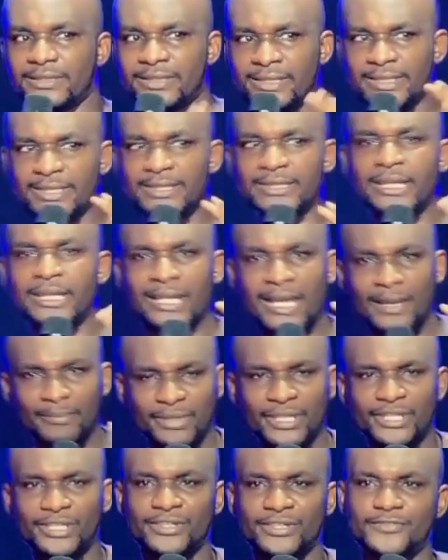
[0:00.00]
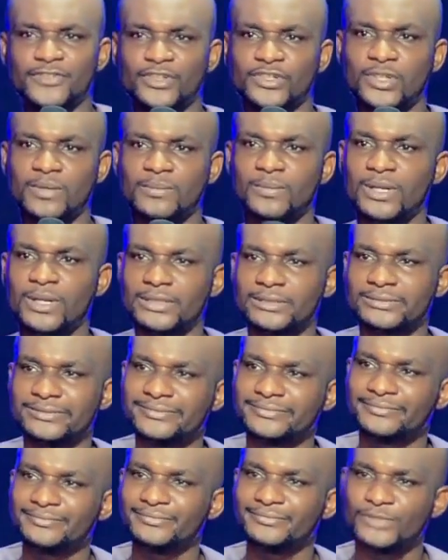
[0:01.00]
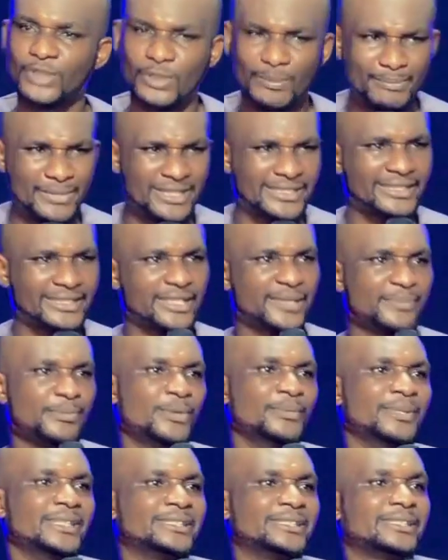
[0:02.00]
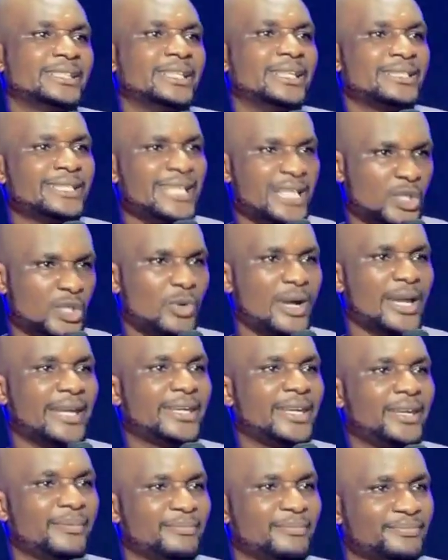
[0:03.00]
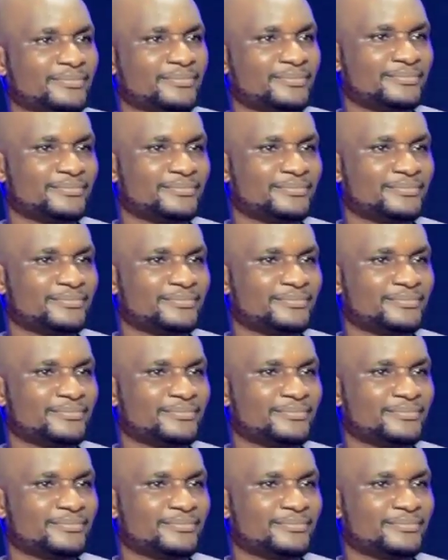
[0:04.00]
This is the liberation for someone. Don't miss this moment. That's why I came.